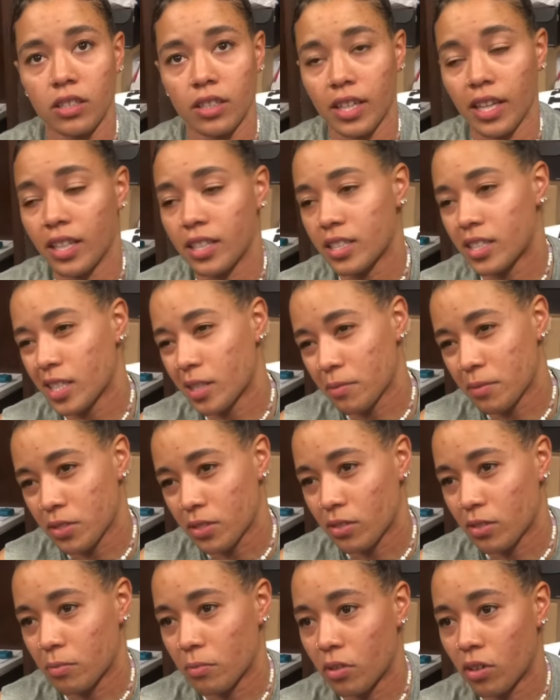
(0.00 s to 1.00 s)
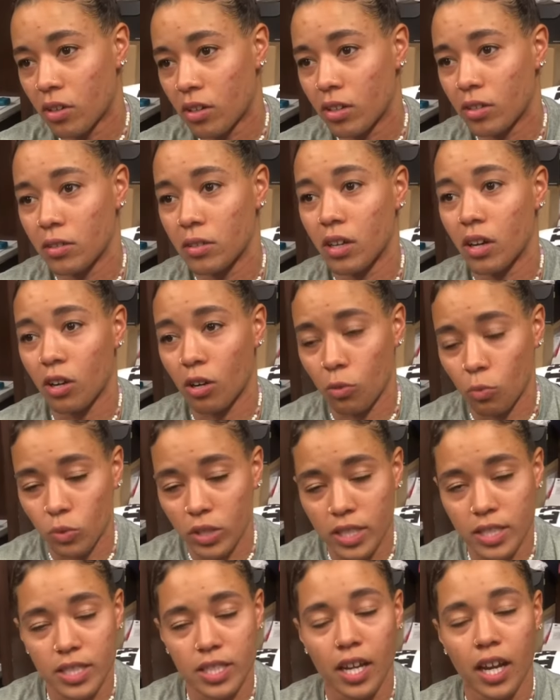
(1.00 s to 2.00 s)
again, tips on ball, our
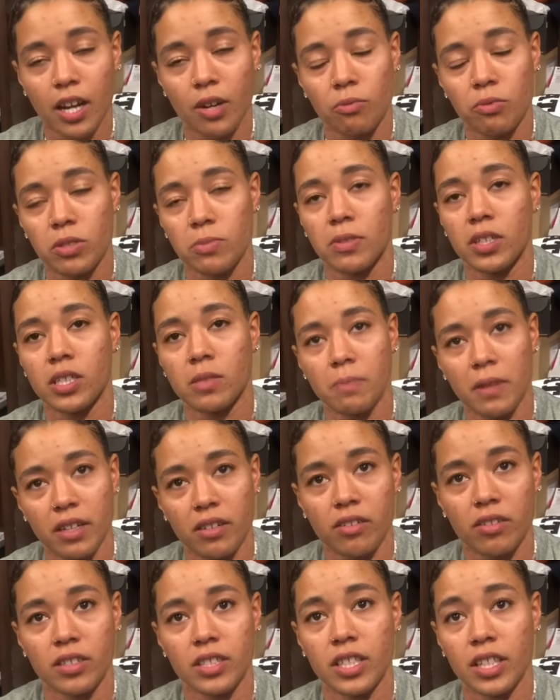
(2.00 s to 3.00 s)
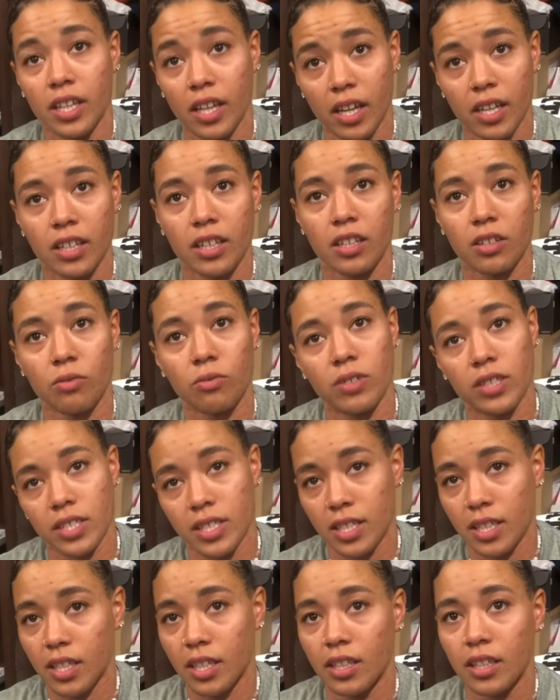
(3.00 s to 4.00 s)
weak side was much better today than it was
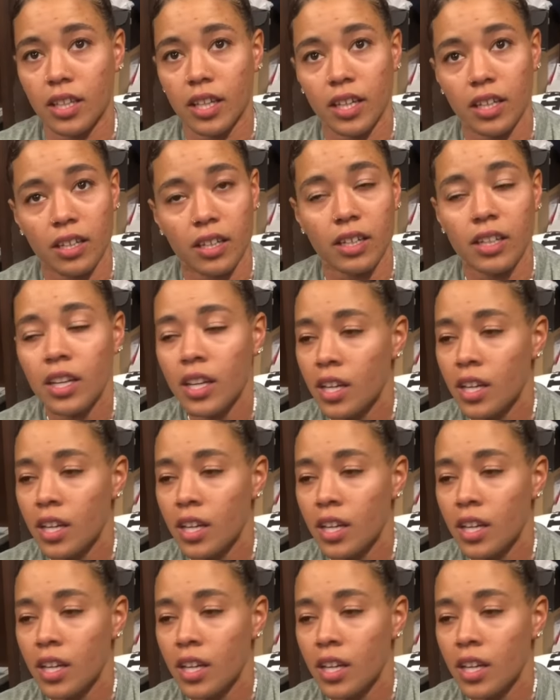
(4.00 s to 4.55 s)
in Atlanta.